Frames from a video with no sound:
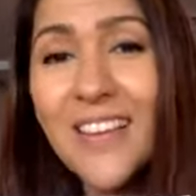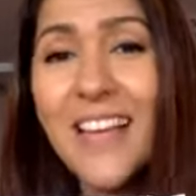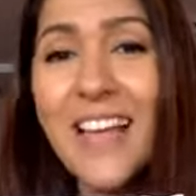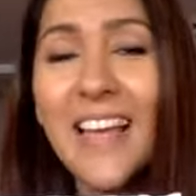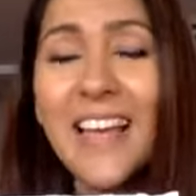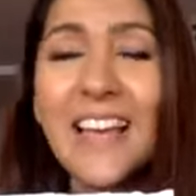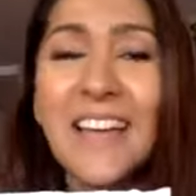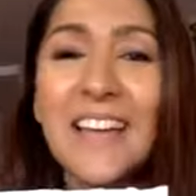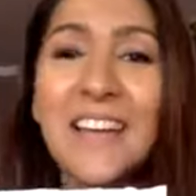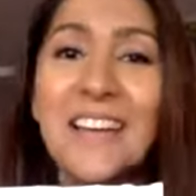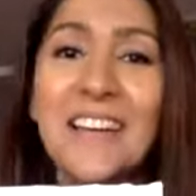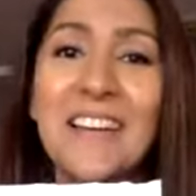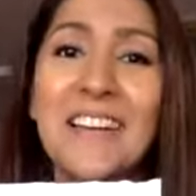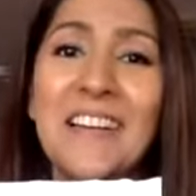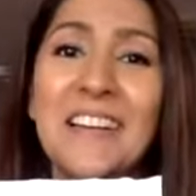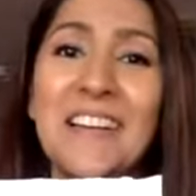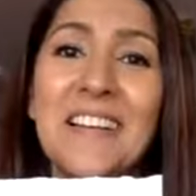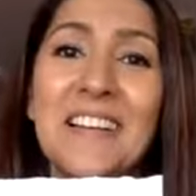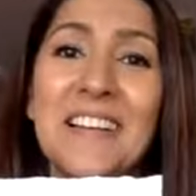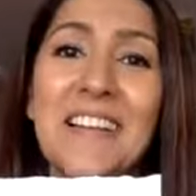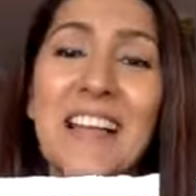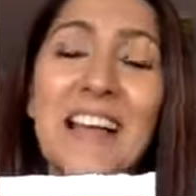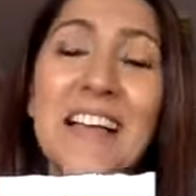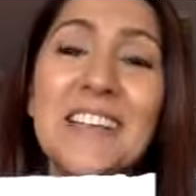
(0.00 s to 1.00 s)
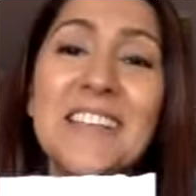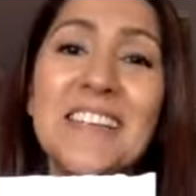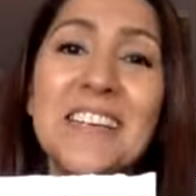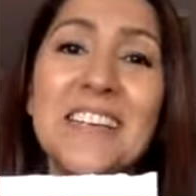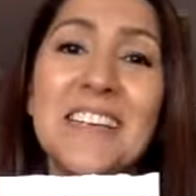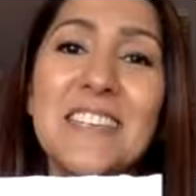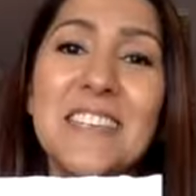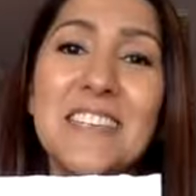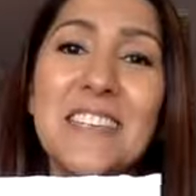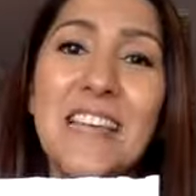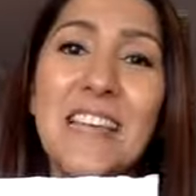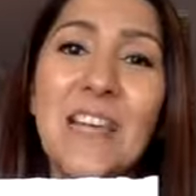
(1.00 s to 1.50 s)
And Liza
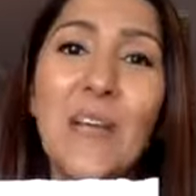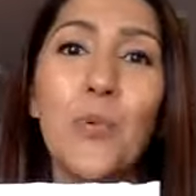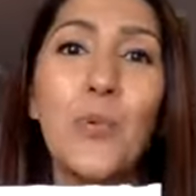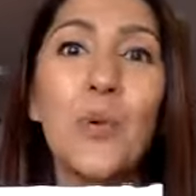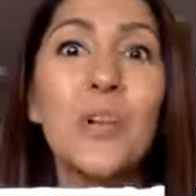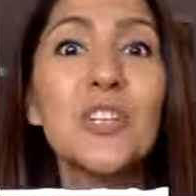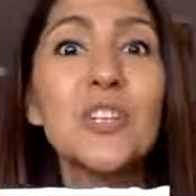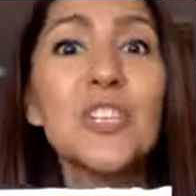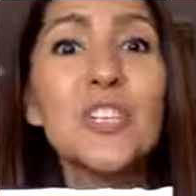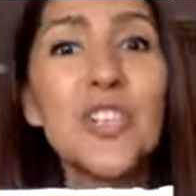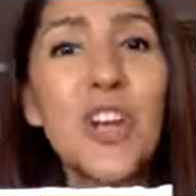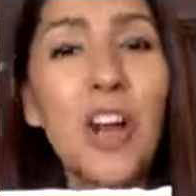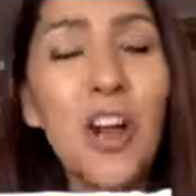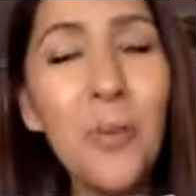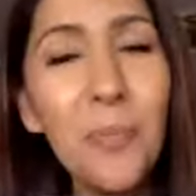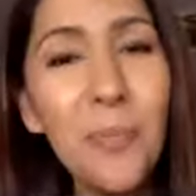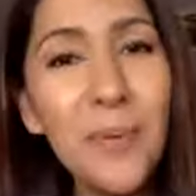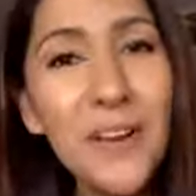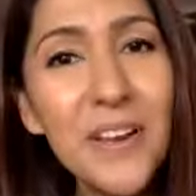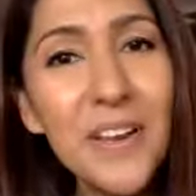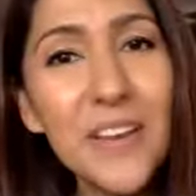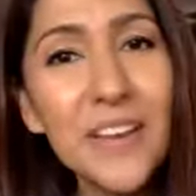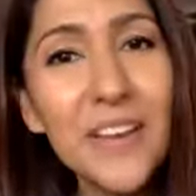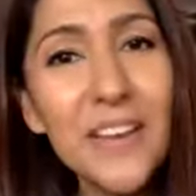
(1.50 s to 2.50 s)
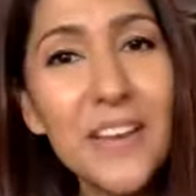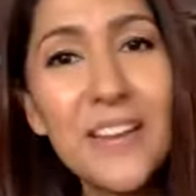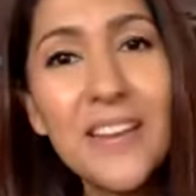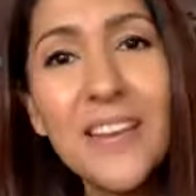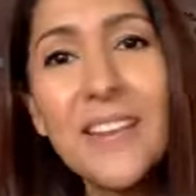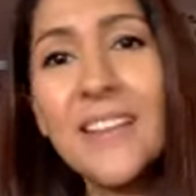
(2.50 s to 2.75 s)
is saying, well, sharpen it.